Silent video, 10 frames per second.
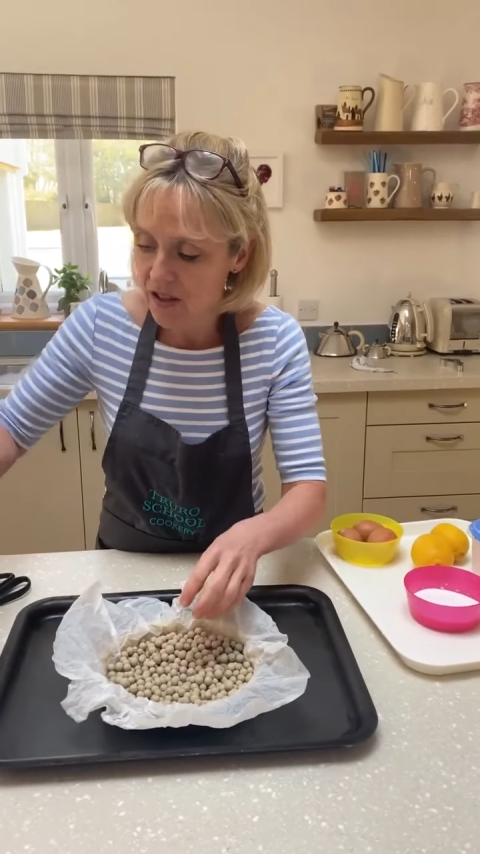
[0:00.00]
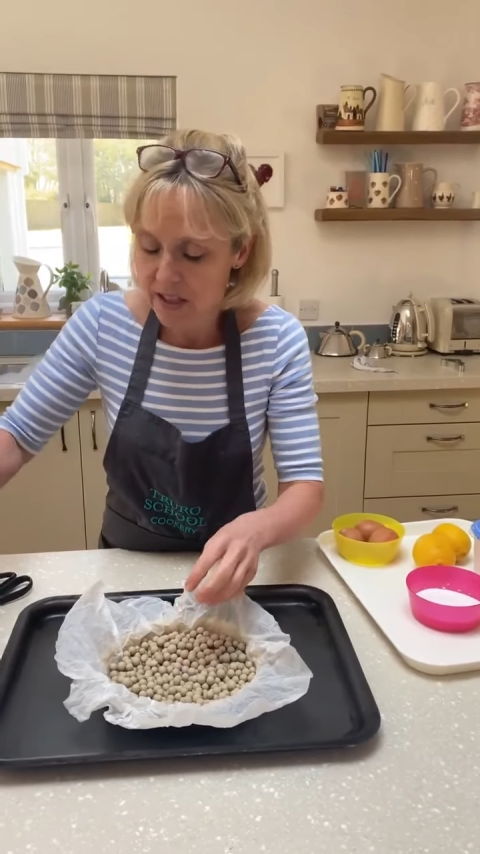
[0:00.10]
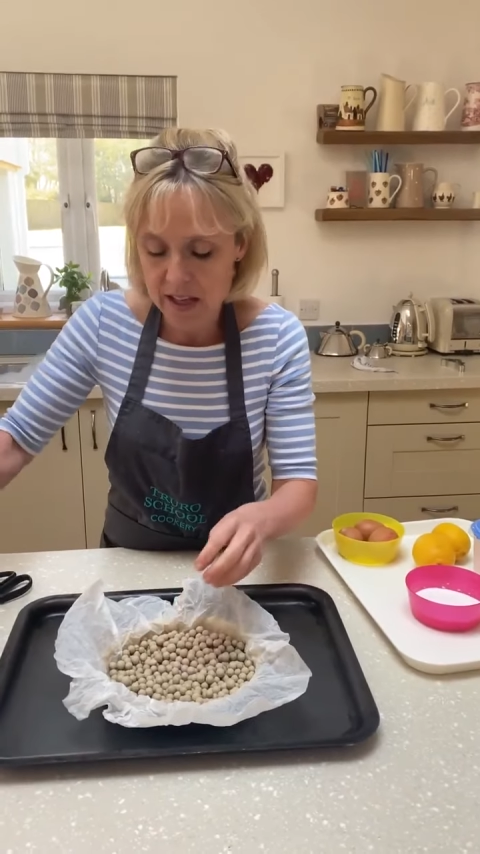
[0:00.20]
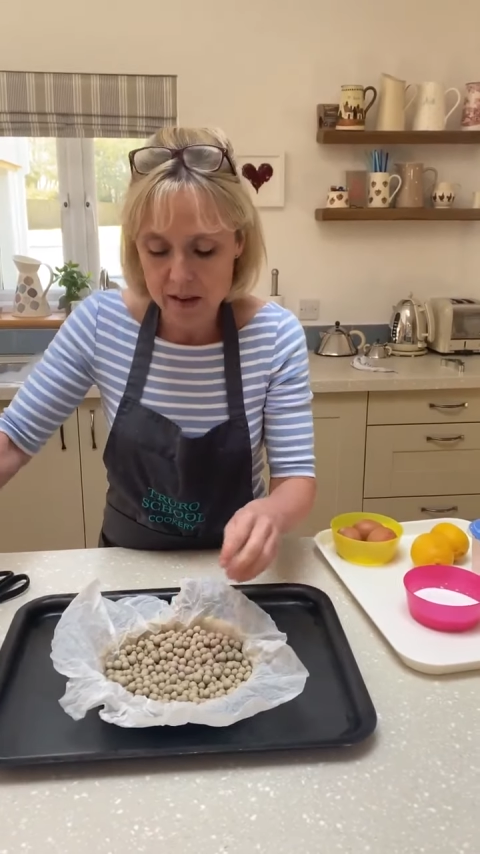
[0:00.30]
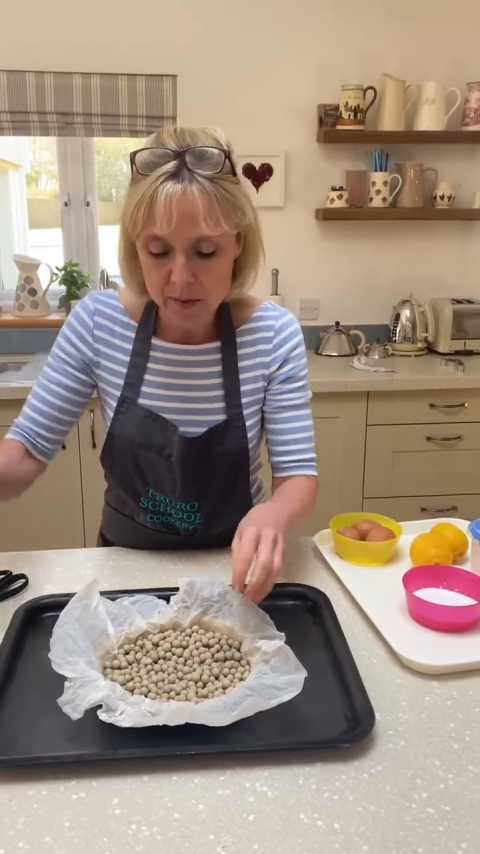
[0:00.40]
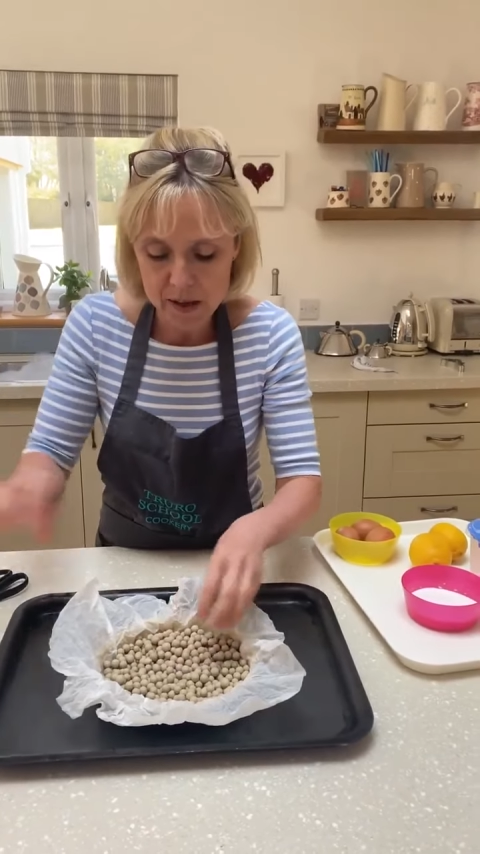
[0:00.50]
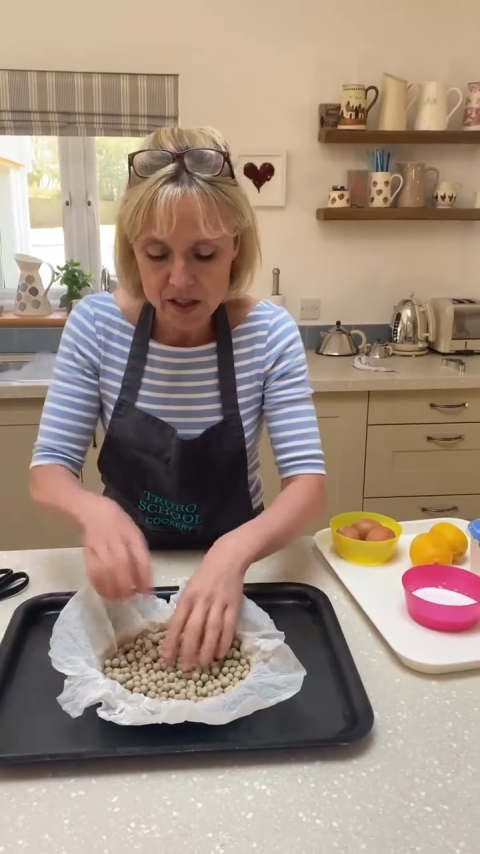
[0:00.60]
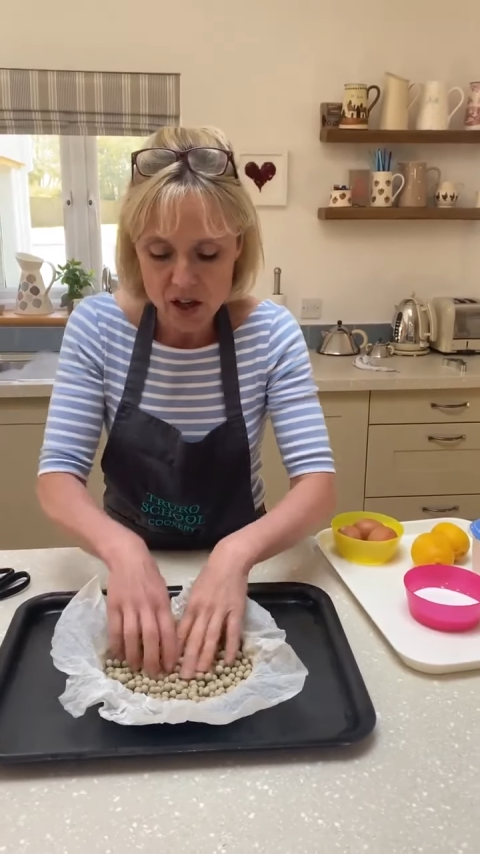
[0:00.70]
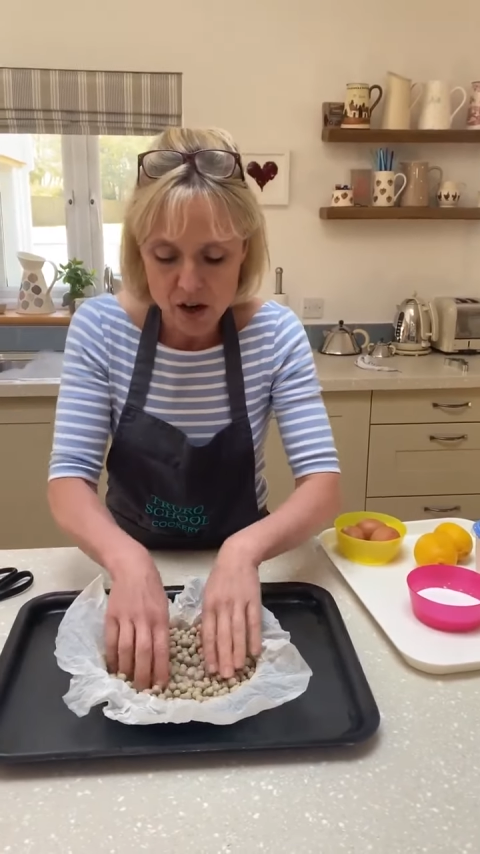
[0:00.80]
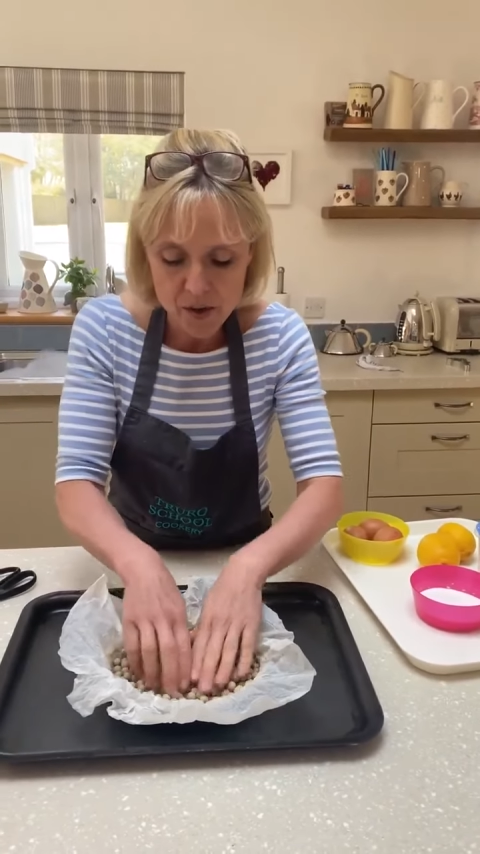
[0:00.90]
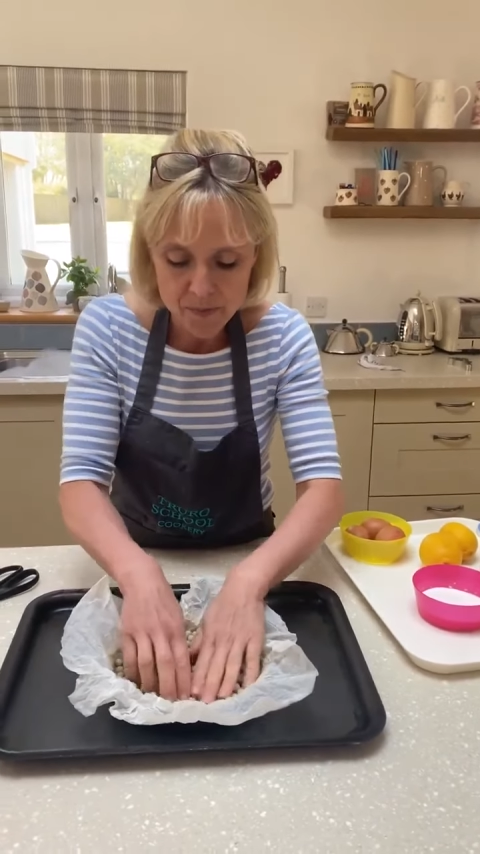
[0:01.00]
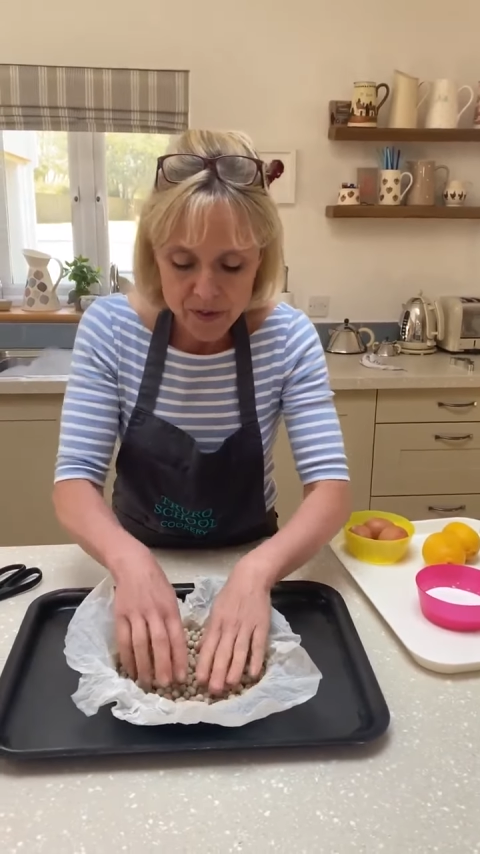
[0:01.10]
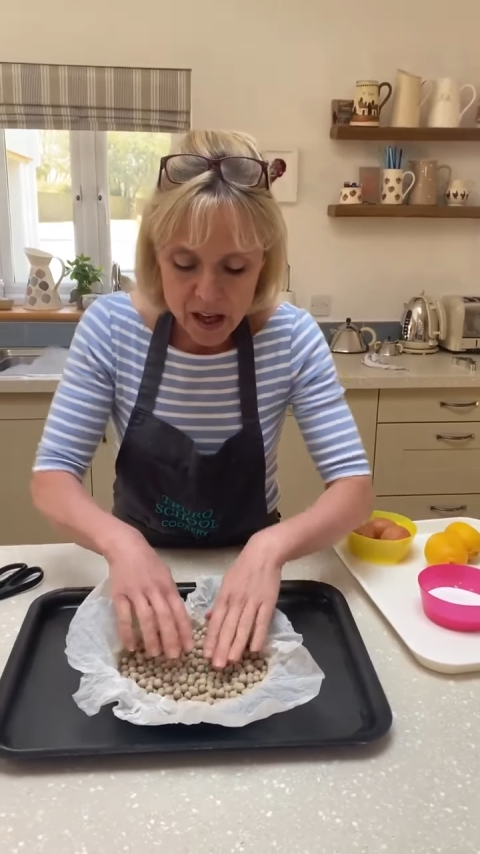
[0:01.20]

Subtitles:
just keep them in a jar.